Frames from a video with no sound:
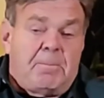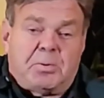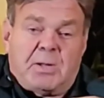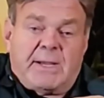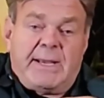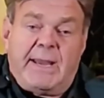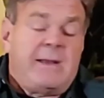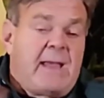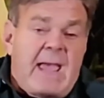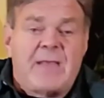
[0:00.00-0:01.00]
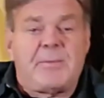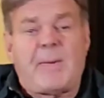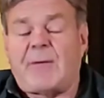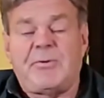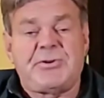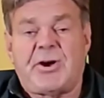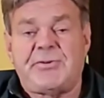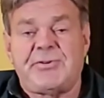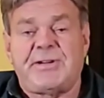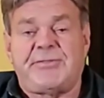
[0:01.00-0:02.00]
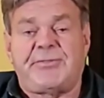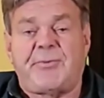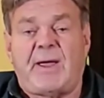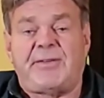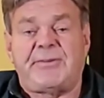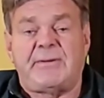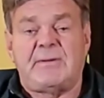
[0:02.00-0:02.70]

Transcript: Plug it in, and the battery charger does the rest.